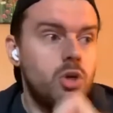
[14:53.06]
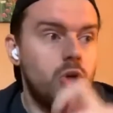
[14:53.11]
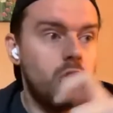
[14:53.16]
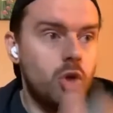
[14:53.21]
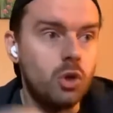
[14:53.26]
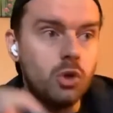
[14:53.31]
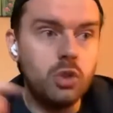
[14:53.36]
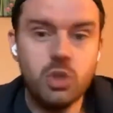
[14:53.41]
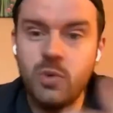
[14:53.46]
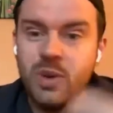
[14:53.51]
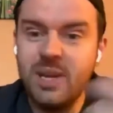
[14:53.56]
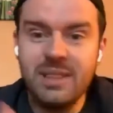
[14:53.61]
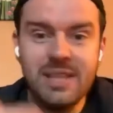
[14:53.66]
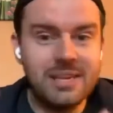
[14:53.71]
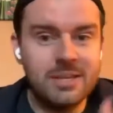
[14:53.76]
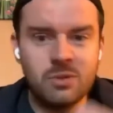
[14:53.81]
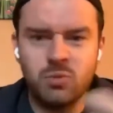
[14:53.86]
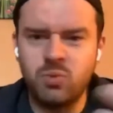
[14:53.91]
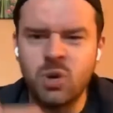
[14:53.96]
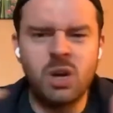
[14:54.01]
you're doing
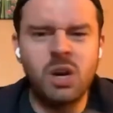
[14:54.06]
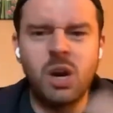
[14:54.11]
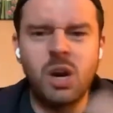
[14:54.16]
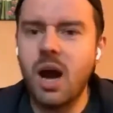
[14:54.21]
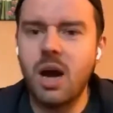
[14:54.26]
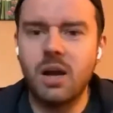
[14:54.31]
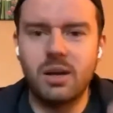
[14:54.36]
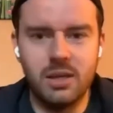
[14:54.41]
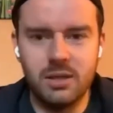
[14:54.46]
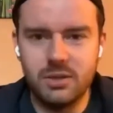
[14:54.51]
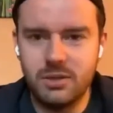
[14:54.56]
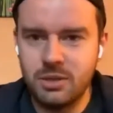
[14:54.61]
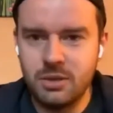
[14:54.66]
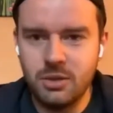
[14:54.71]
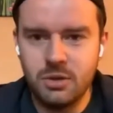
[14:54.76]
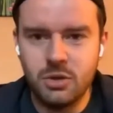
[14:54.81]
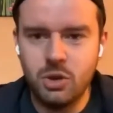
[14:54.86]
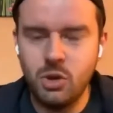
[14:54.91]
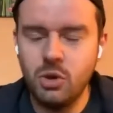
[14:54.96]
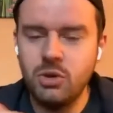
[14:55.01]
this
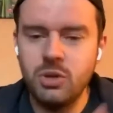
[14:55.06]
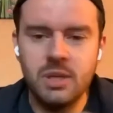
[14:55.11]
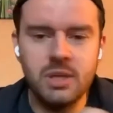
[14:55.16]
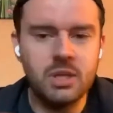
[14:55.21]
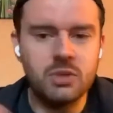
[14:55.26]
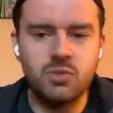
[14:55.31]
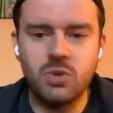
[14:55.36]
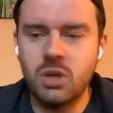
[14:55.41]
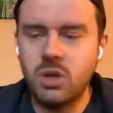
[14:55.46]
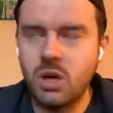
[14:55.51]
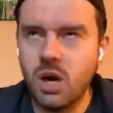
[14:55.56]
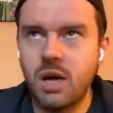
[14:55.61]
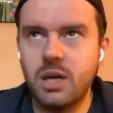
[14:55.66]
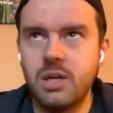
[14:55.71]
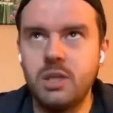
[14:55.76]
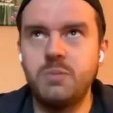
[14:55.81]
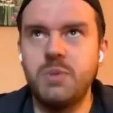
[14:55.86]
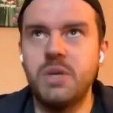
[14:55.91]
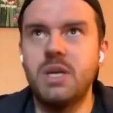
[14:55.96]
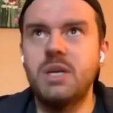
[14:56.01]
regardless, you're doing this
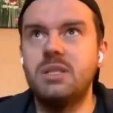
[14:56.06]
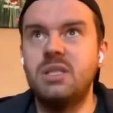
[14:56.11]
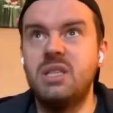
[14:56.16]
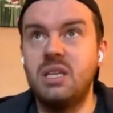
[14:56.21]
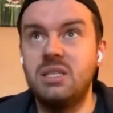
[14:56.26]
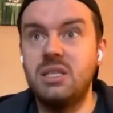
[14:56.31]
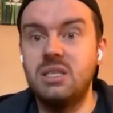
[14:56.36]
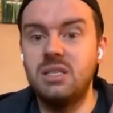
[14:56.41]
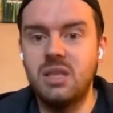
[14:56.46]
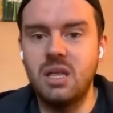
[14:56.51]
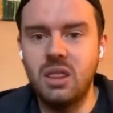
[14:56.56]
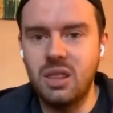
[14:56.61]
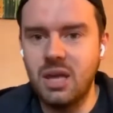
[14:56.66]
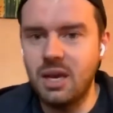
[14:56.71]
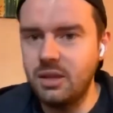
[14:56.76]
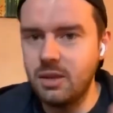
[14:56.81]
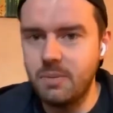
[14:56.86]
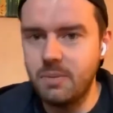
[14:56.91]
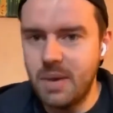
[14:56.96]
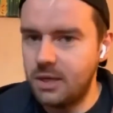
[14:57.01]
regardless because this is the
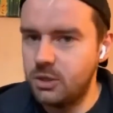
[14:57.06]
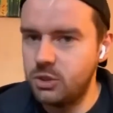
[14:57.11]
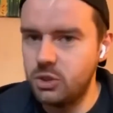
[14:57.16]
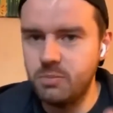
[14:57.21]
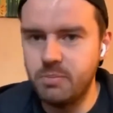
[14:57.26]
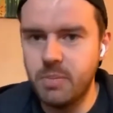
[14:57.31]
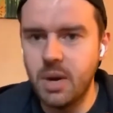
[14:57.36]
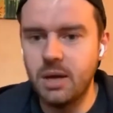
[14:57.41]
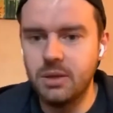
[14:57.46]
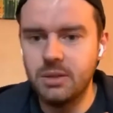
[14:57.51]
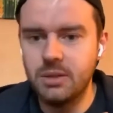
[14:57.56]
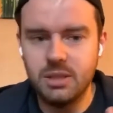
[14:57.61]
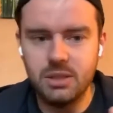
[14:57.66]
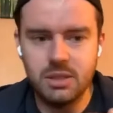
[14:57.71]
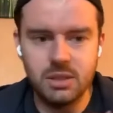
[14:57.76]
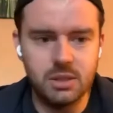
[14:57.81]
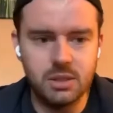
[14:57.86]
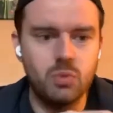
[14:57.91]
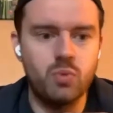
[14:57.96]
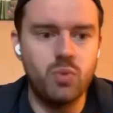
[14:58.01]
thing that makes you buzz.
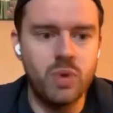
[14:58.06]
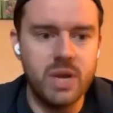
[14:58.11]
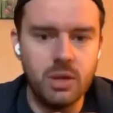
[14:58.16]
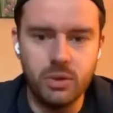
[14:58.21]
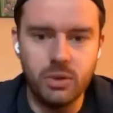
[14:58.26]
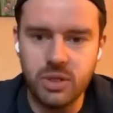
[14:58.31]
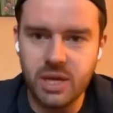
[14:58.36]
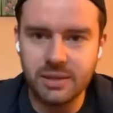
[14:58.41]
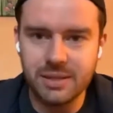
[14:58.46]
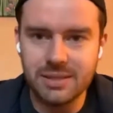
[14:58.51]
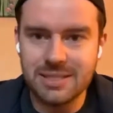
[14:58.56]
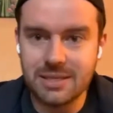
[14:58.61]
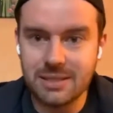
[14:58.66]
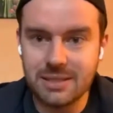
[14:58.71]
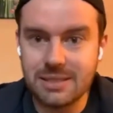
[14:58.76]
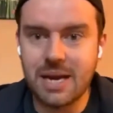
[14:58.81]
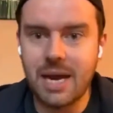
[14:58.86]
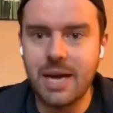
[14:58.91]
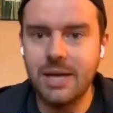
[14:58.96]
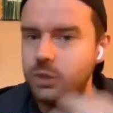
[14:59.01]
This is the real thing that's
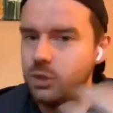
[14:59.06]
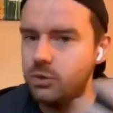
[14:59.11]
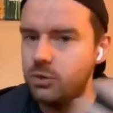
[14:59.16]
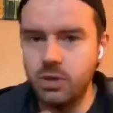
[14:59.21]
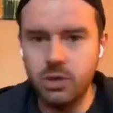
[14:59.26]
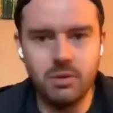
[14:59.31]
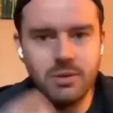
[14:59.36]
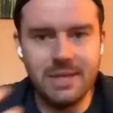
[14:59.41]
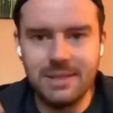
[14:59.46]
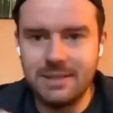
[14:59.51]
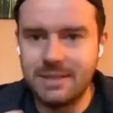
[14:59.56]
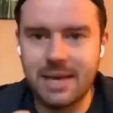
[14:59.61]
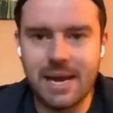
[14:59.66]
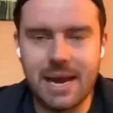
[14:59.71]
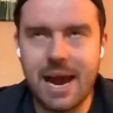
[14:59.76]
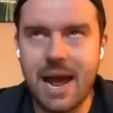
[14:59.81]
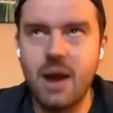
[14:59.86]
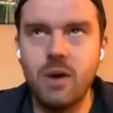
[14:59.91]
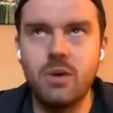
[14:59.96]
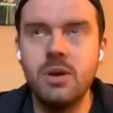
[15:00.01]
inside you that you need to
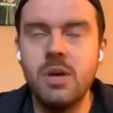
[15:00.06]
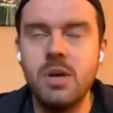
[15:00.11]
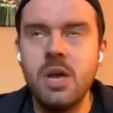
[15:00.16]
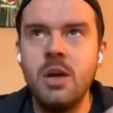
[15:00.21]
get out.